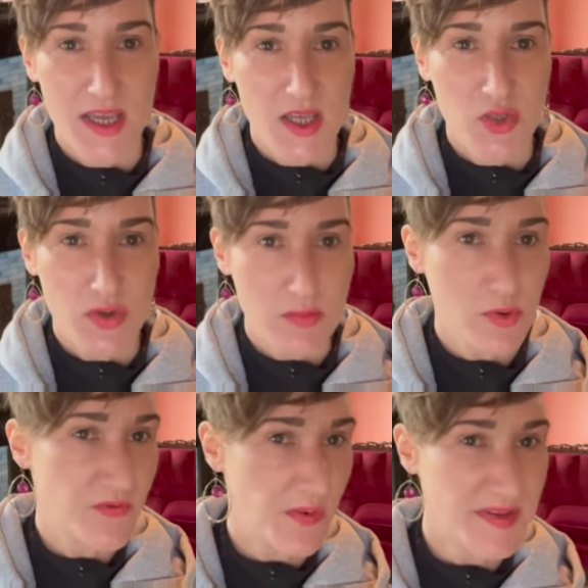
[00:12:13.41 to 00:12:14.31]
you can
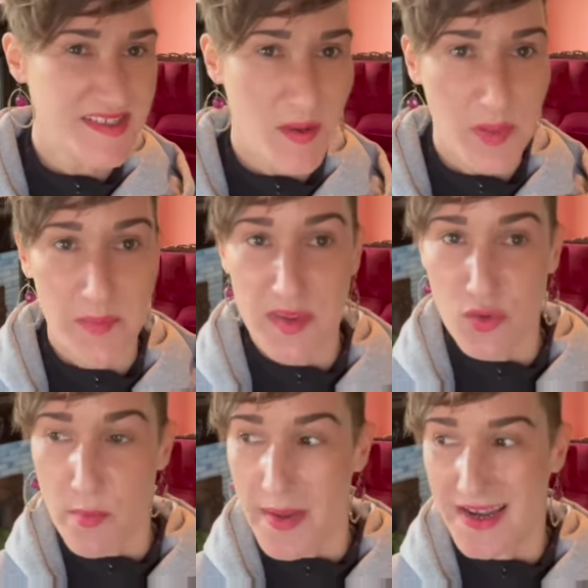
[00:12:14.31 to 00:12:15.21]
move from a supplement to
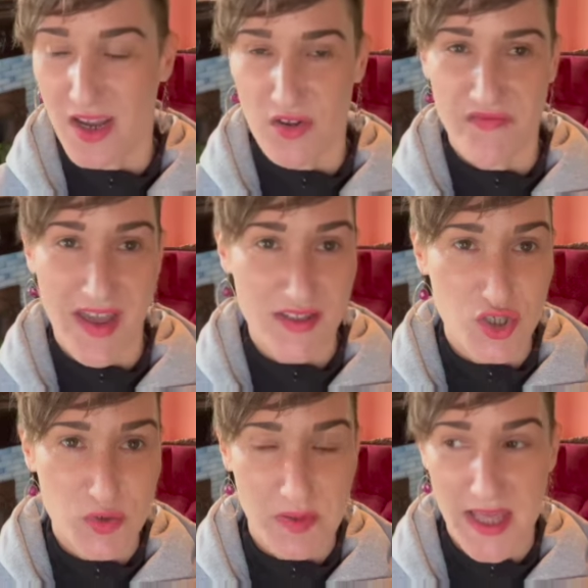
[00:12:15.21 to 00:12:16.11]
a Medicare
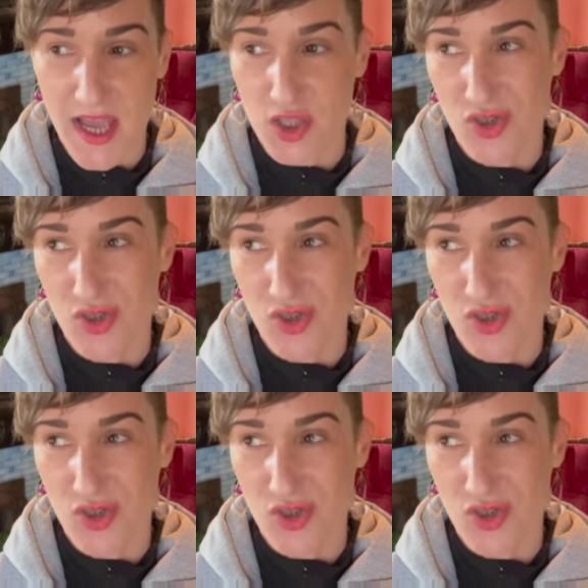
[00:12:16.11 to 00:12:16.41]
Advantage plan,